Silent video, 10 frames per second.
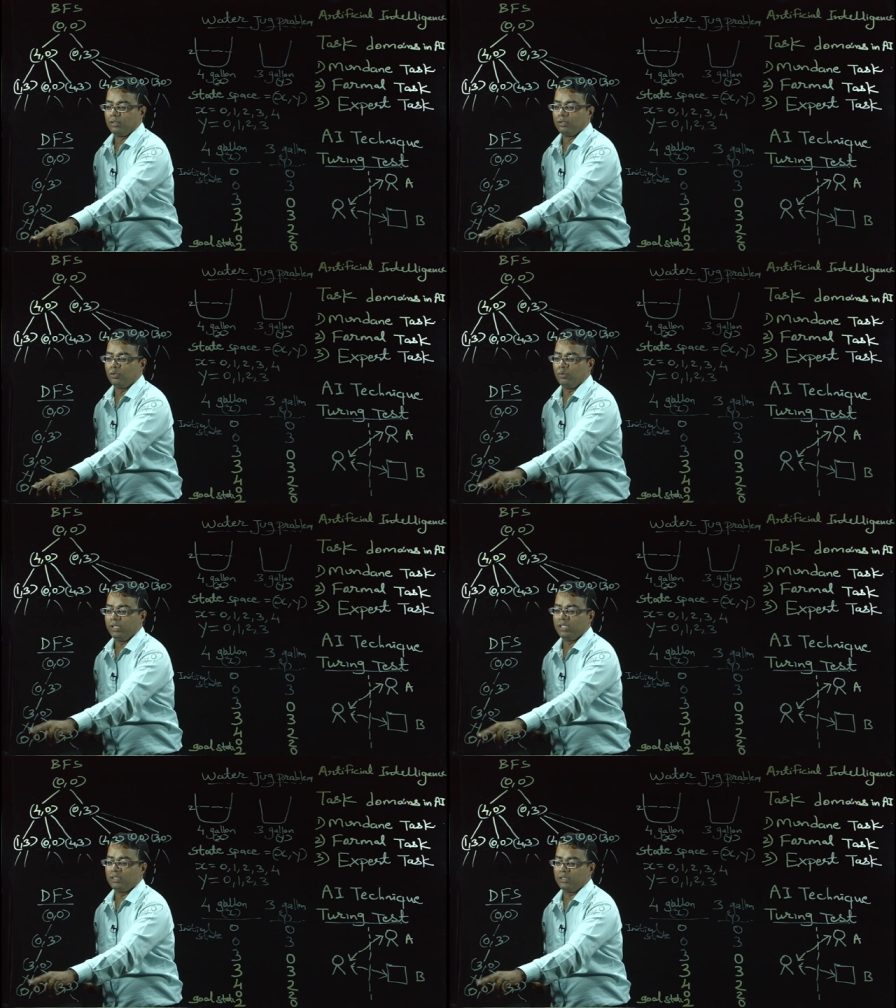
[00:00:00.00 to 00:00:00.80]
So,
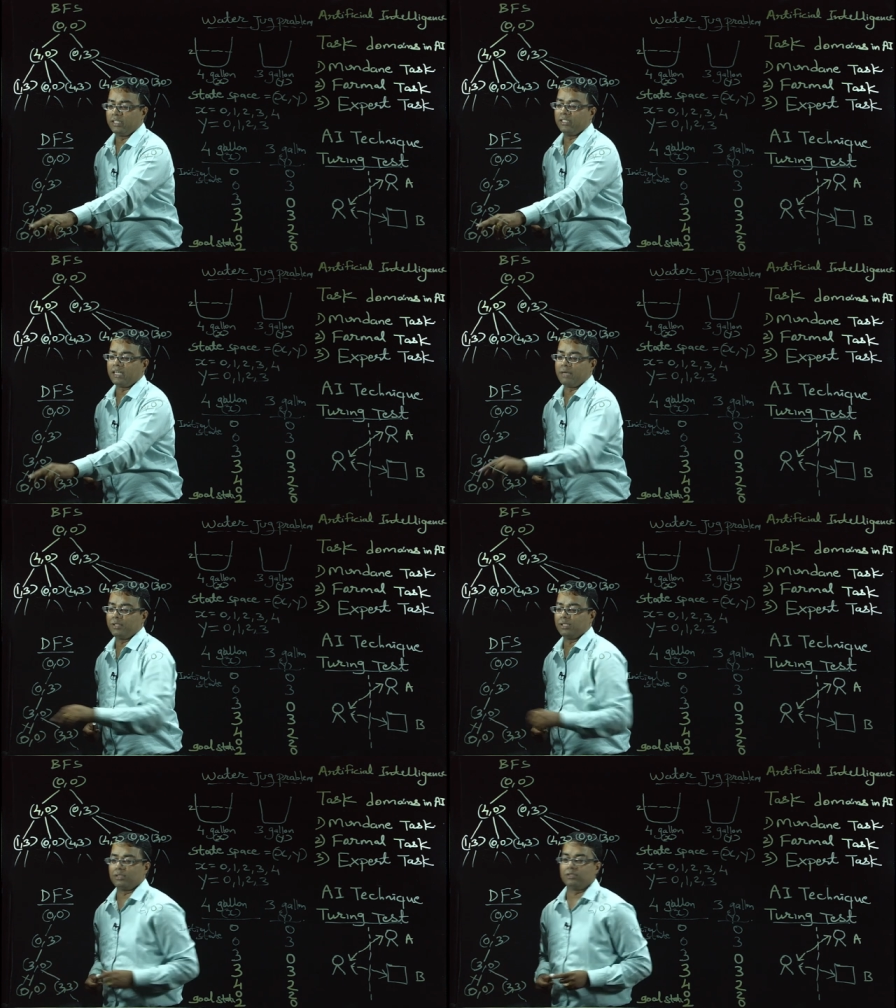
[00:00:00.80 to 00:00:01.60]
it is getting
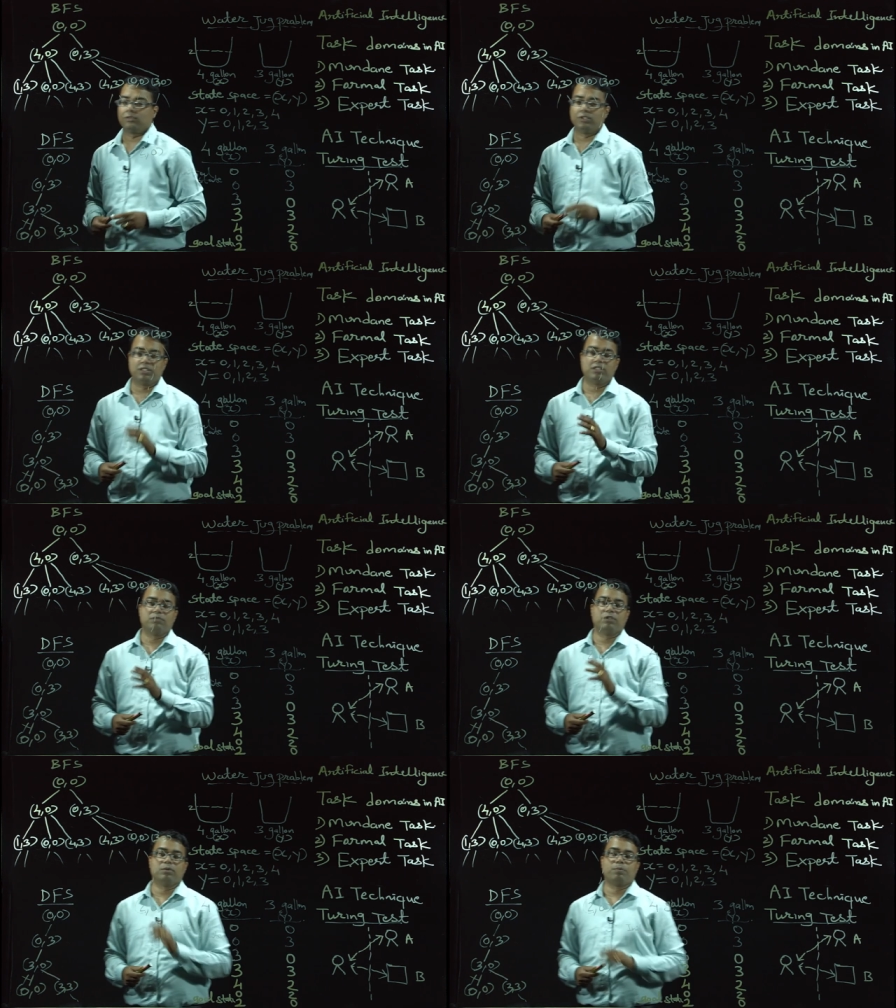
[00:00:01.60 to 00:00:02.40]
trapped here. So, this is
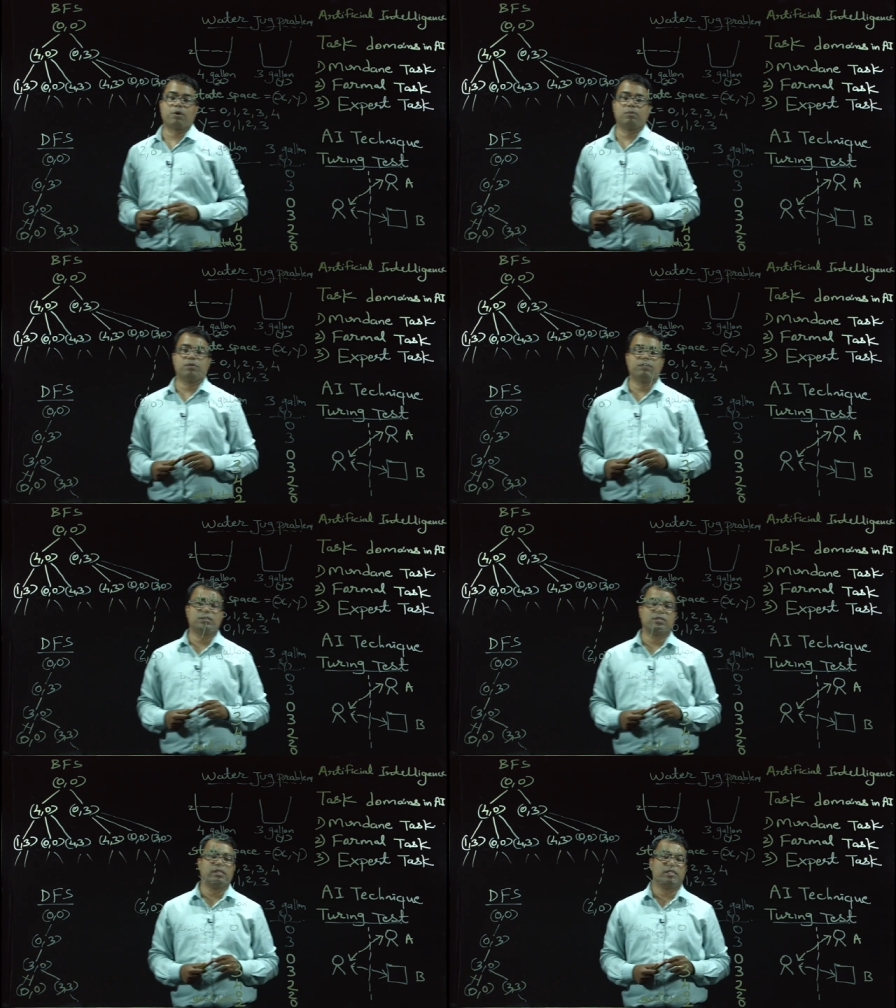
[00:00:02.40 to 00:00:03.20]
one of the problem with
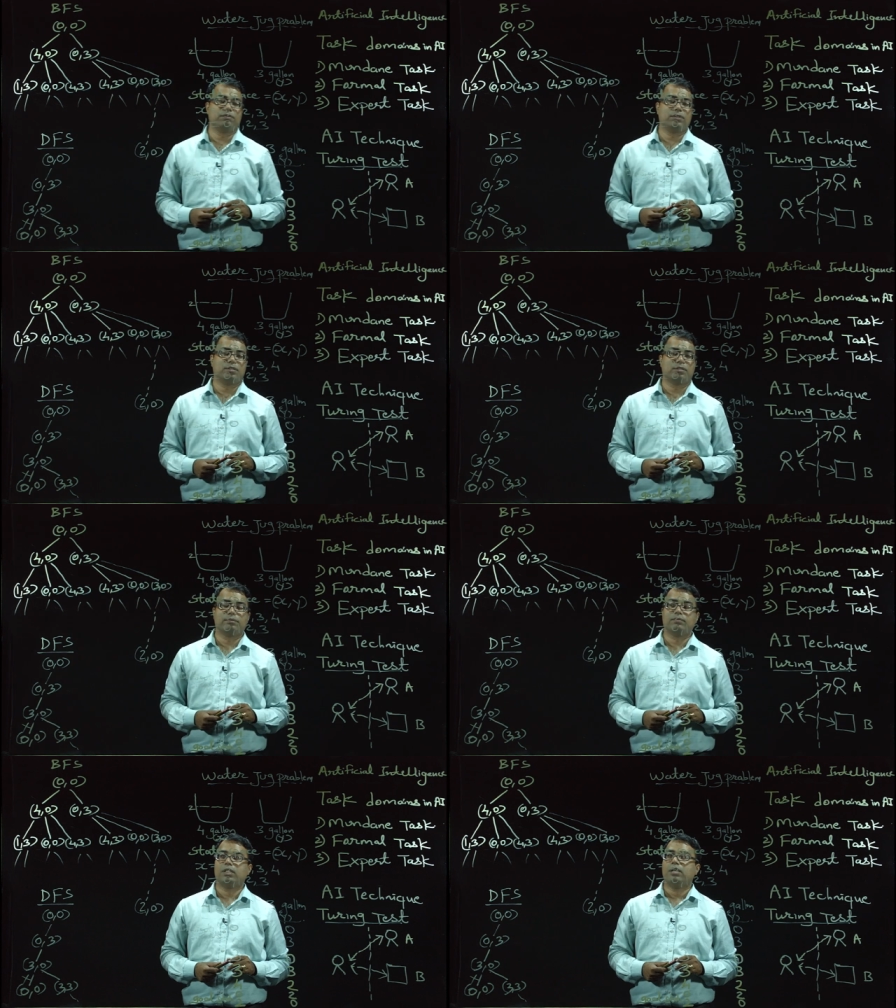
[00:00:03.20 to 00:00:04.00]
DFS.
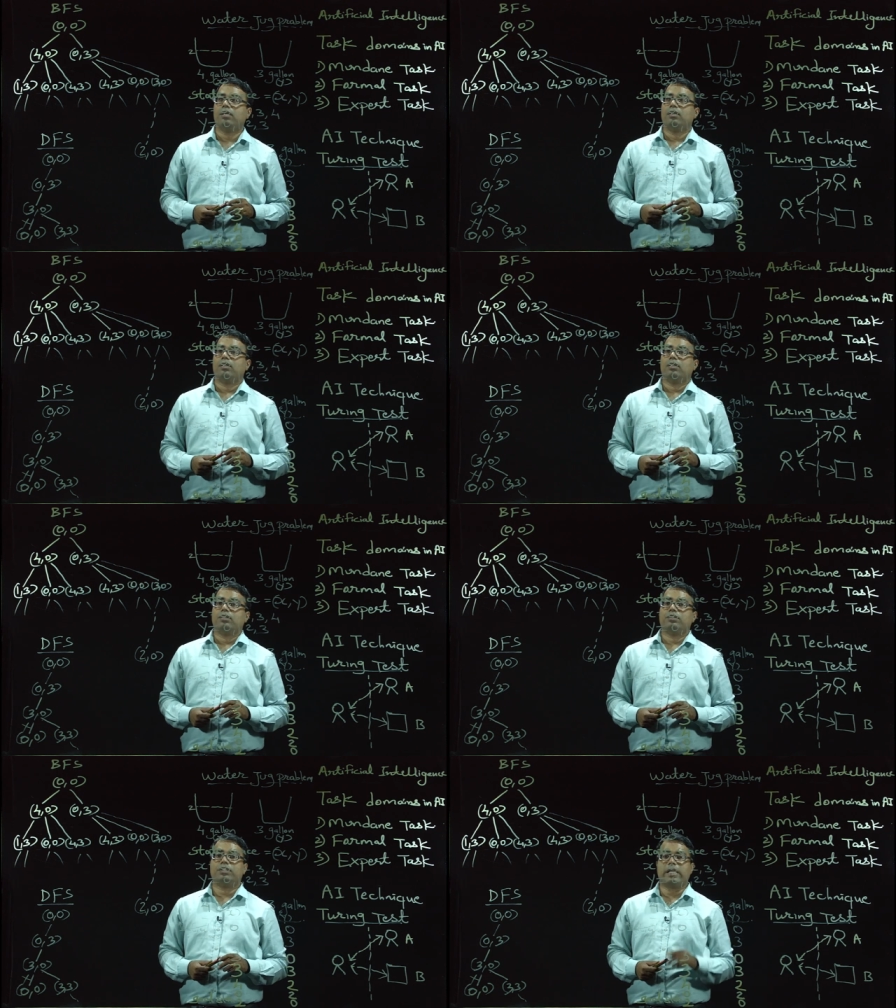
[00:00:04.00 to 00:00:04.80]

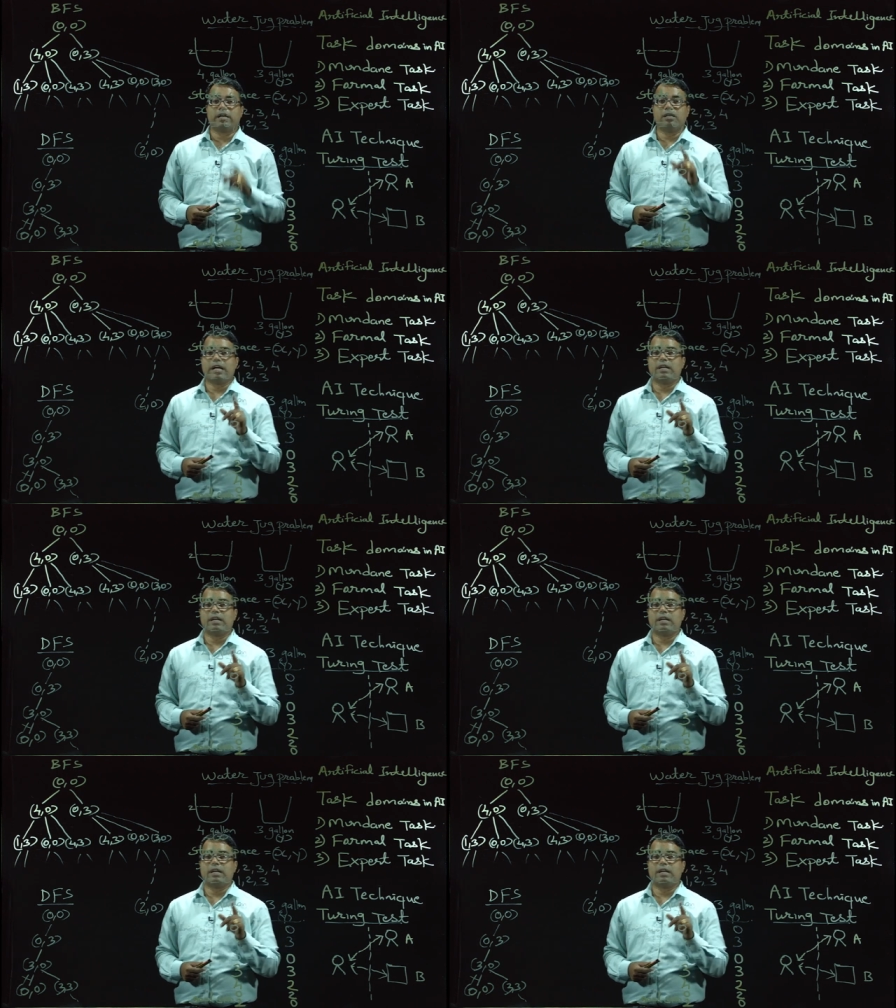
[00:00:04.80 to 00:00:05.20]
Second